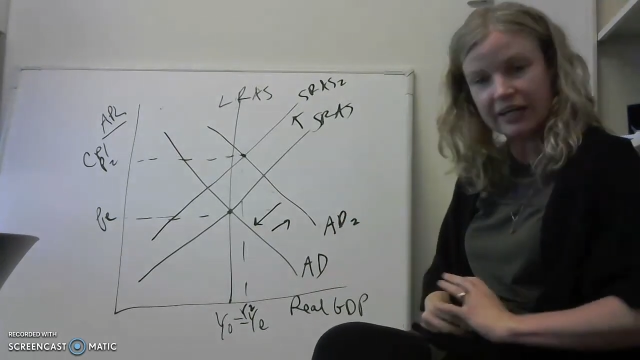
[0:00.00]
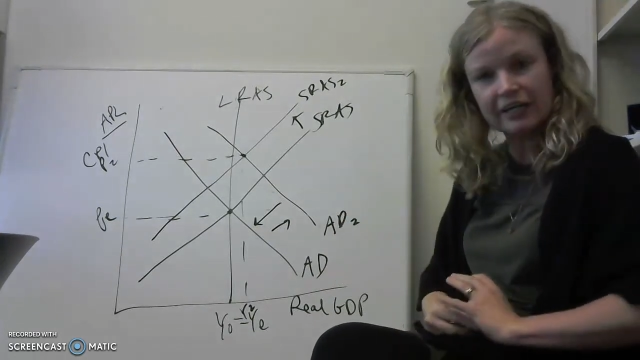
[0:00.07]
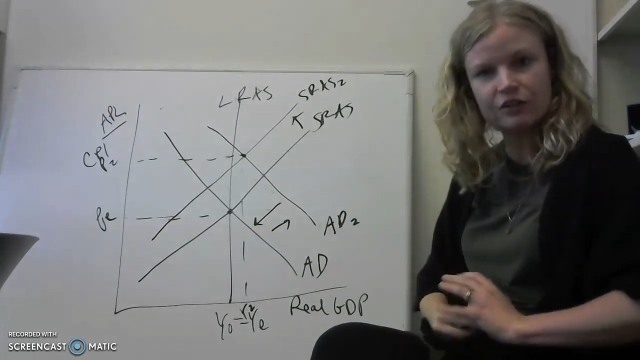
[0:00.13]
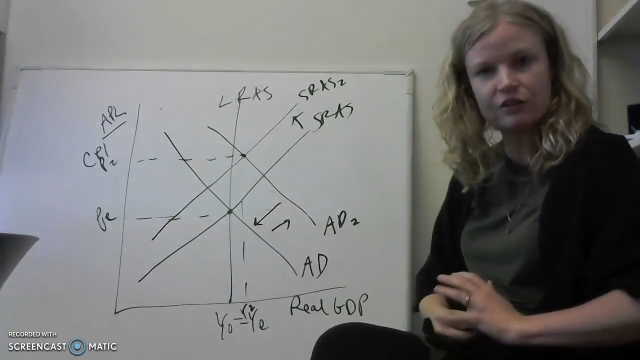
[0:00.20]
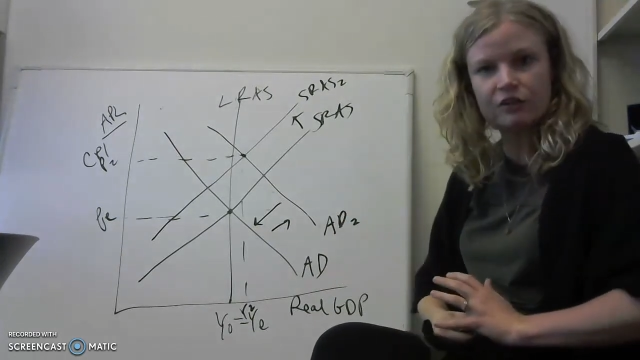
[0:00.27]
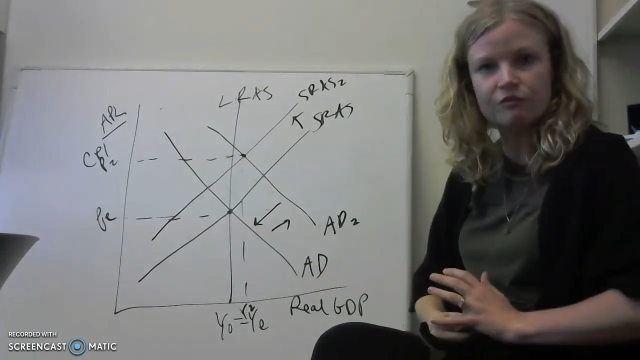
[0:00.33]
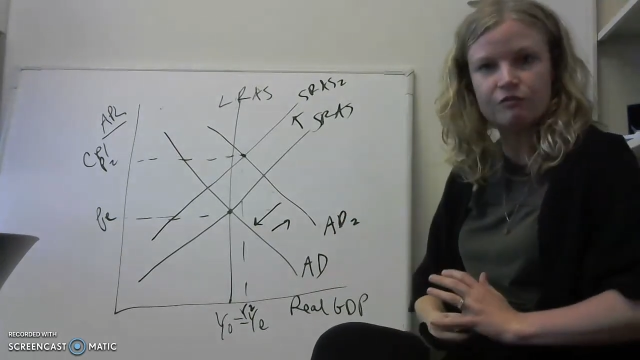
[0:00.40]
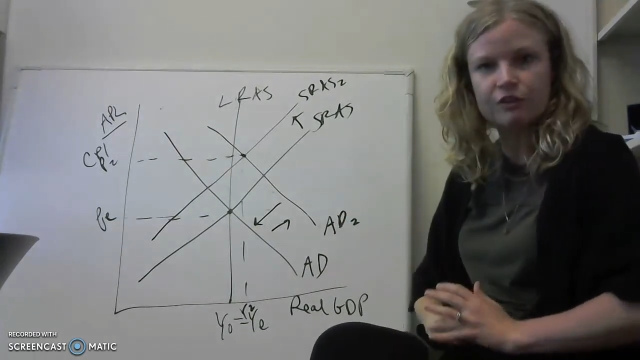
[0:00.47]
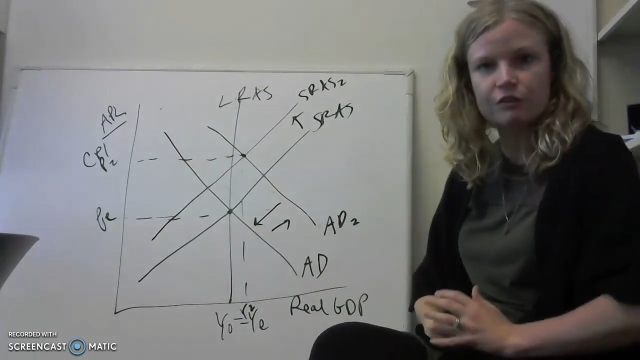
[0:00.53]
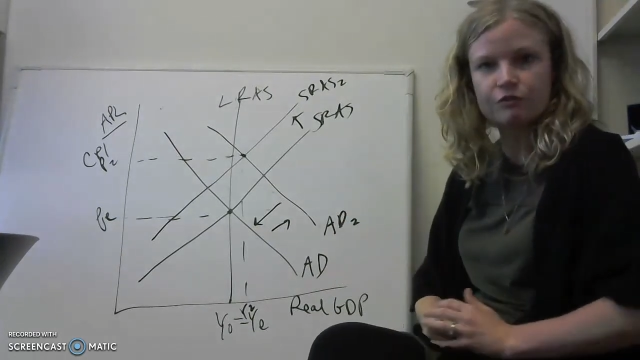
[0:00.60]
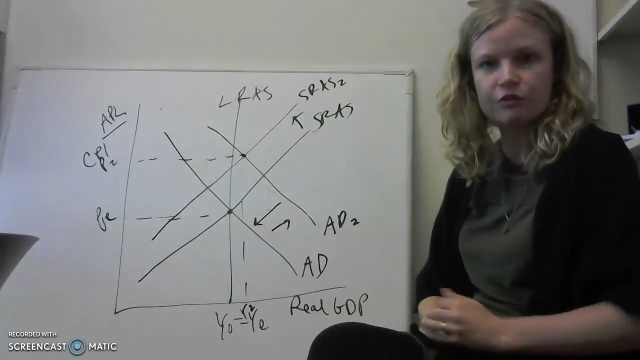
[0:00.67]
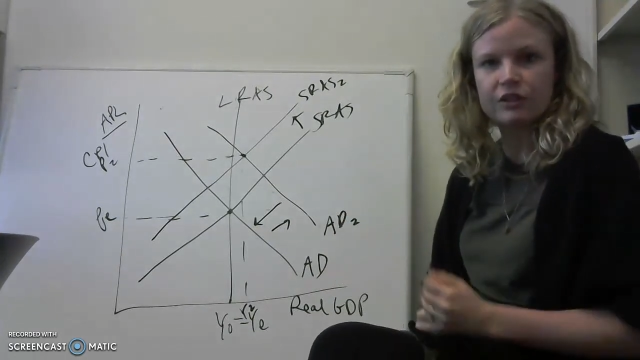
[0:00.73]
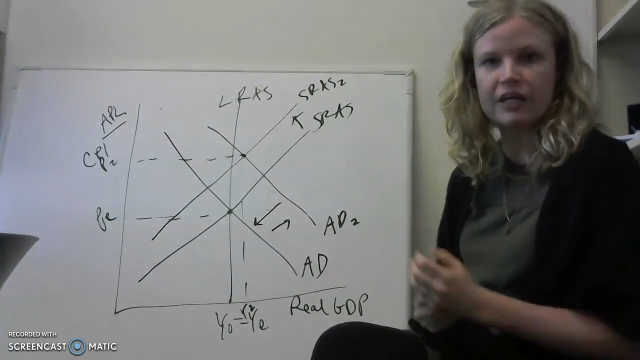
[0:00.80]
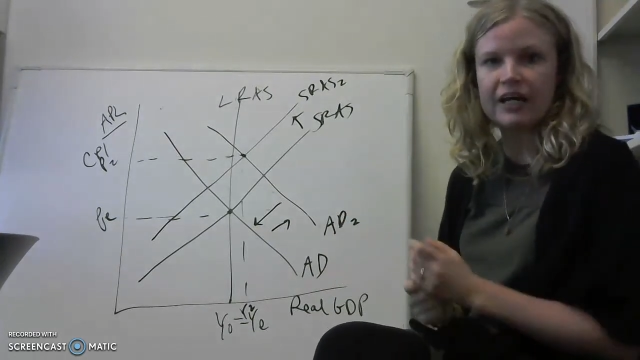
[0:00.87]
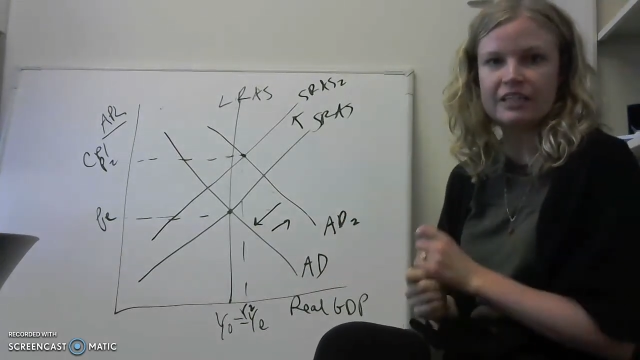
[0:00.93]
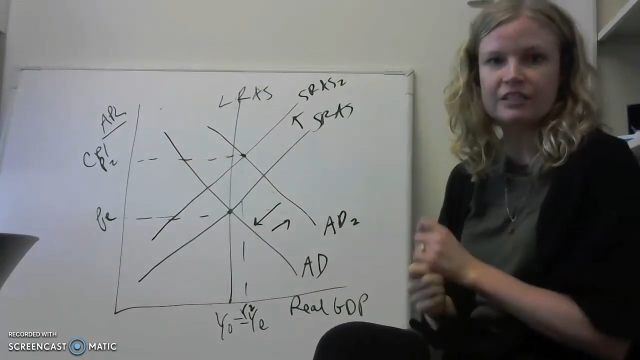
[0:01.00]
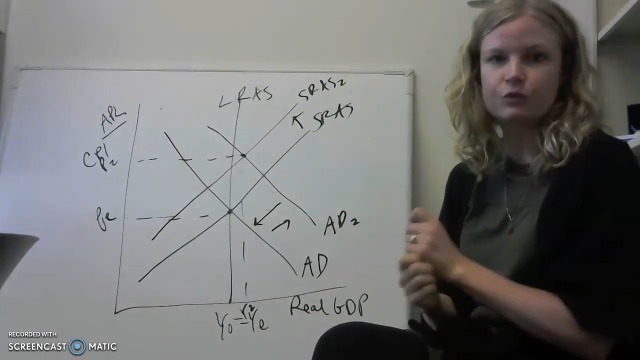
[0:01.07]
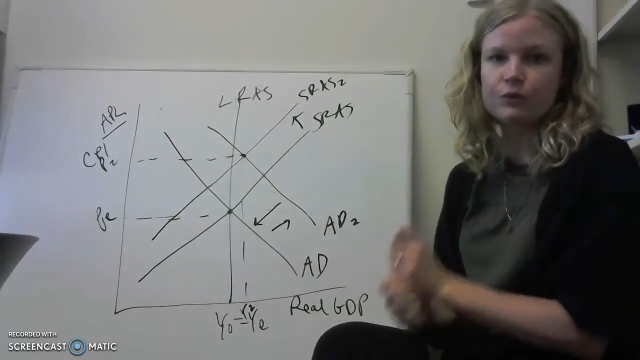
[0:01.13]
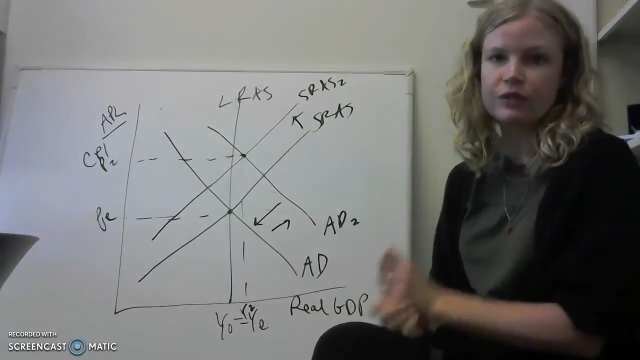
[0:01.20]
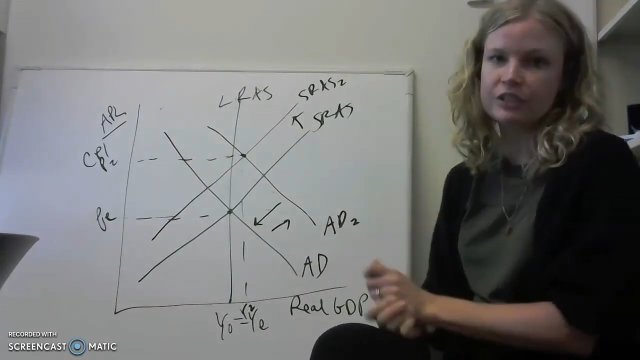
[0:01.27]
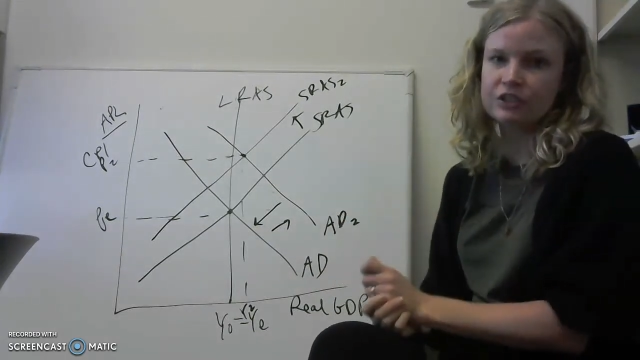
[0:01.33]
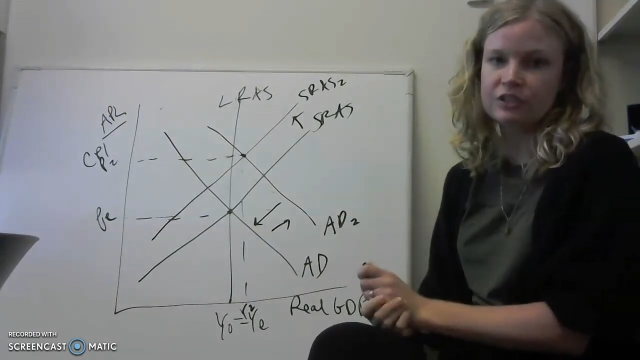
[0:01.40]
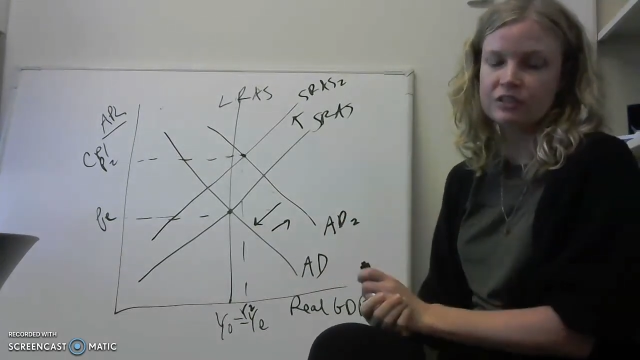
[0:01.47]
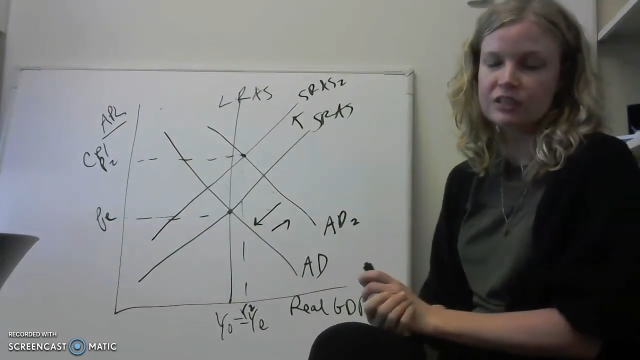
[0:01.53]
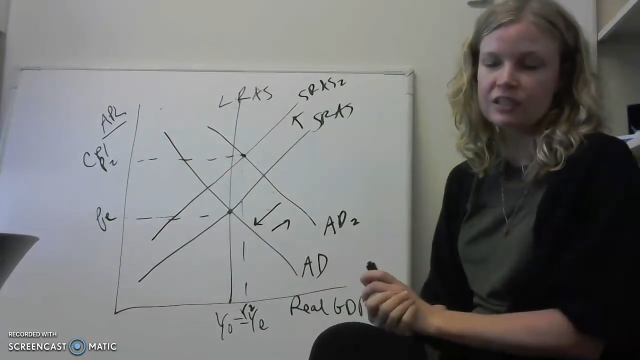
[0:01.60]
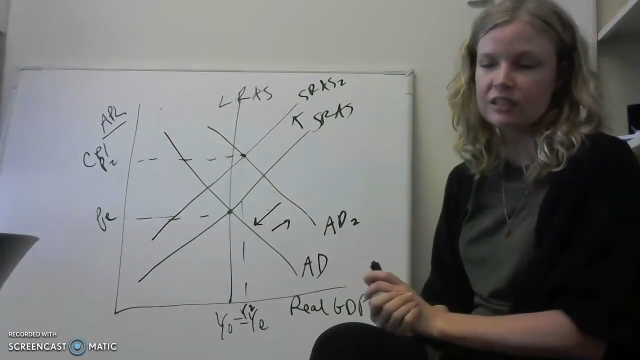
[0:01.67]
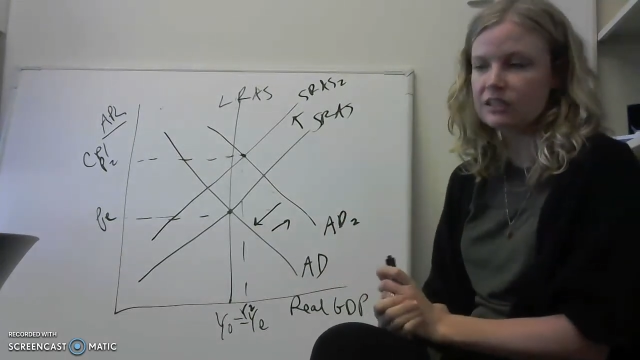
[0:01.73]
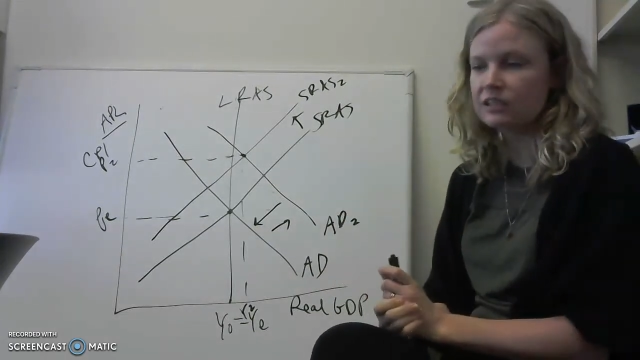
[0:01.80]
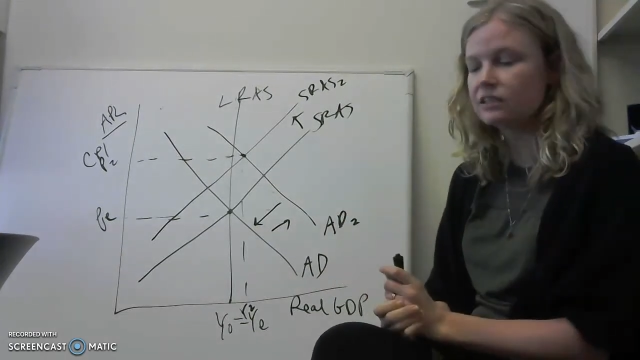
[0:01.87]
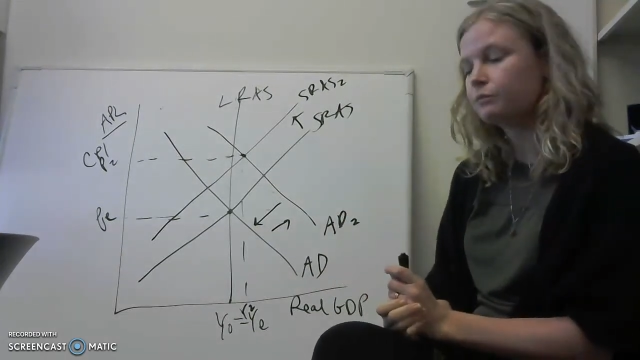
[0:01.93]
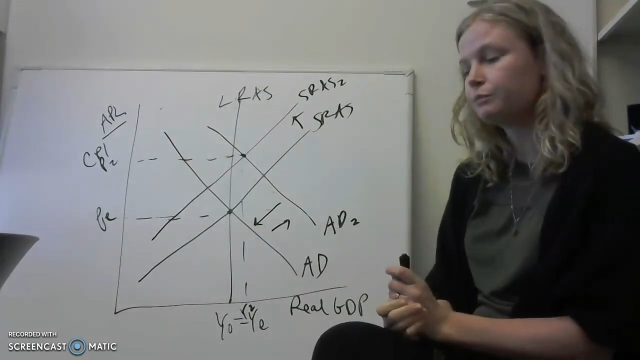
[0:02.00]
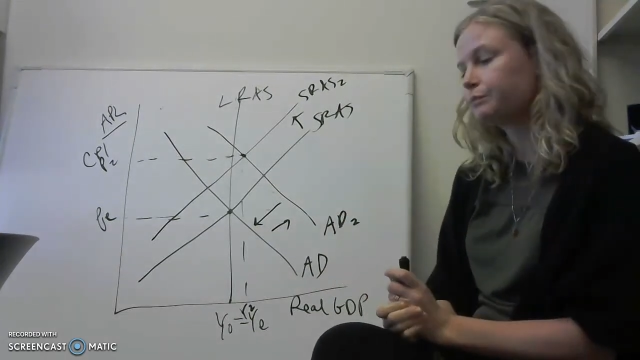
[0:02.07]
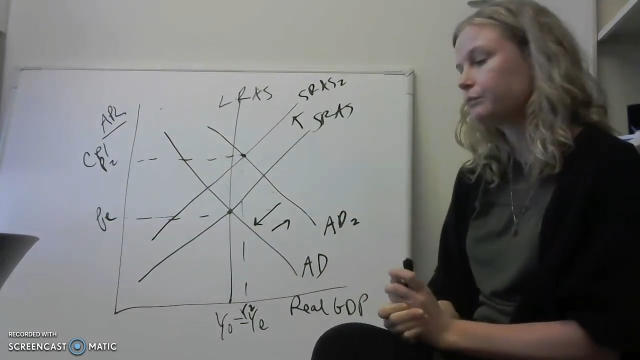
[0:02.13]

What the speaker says: You can feel free to ask questions on this.